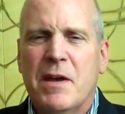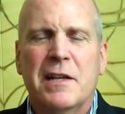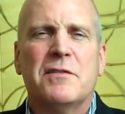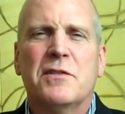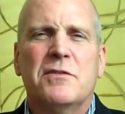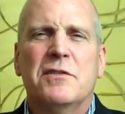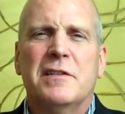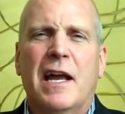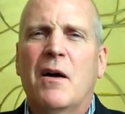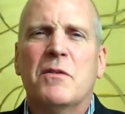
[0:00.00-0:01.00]
The metasearches
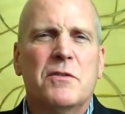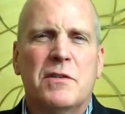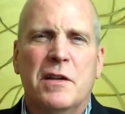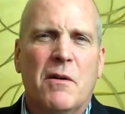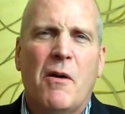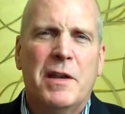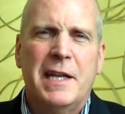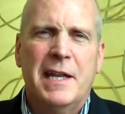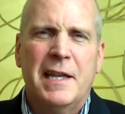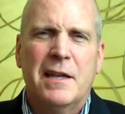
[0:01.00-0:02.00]
now you see are already
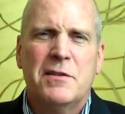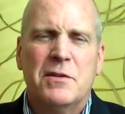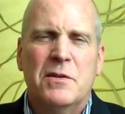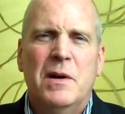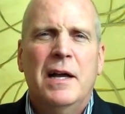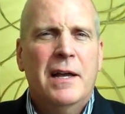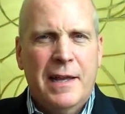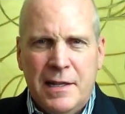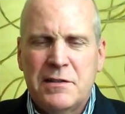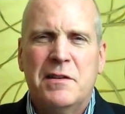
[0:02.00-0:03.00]
getting into
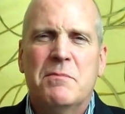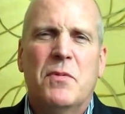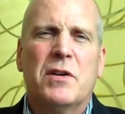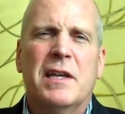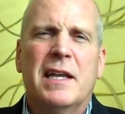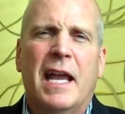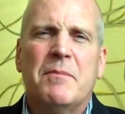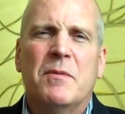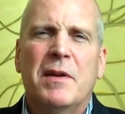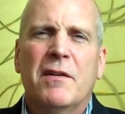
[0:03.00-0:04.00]
instant booking
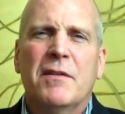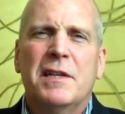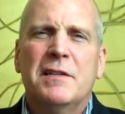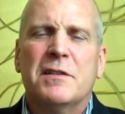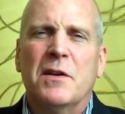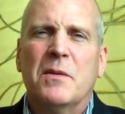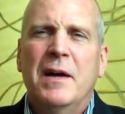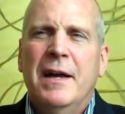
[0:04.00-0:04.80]
capabilities, so